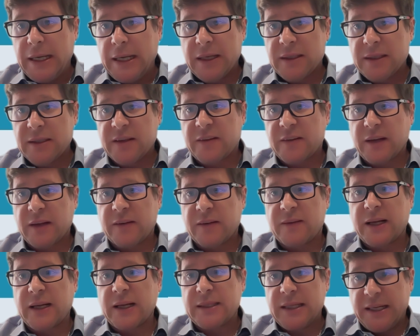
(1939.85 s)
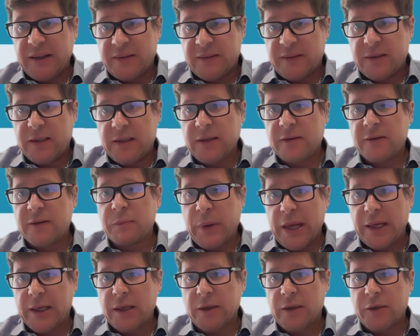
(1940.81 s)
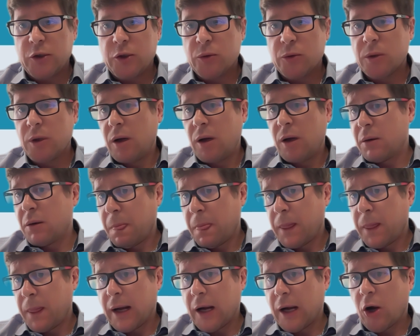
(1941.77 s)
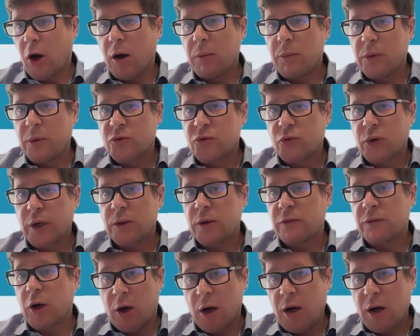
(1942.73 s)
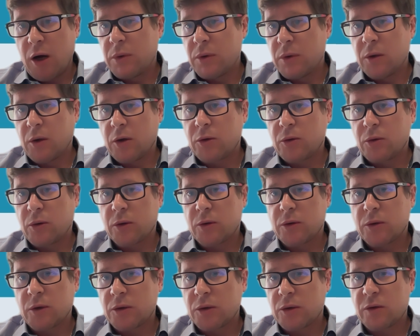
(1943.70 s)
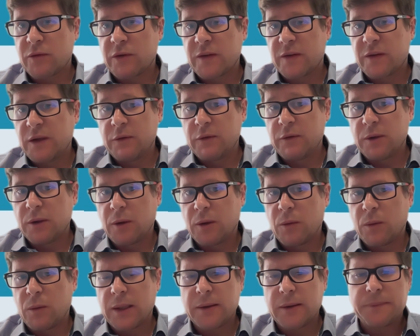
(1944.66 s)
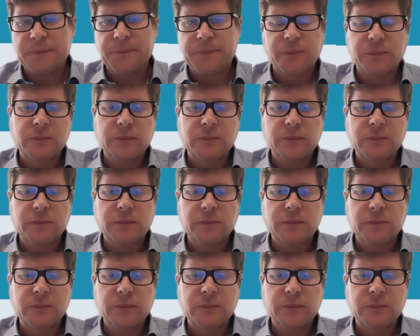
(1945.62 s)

in the sense that it is making new law, a common trait of a common law court, not of a civil law one.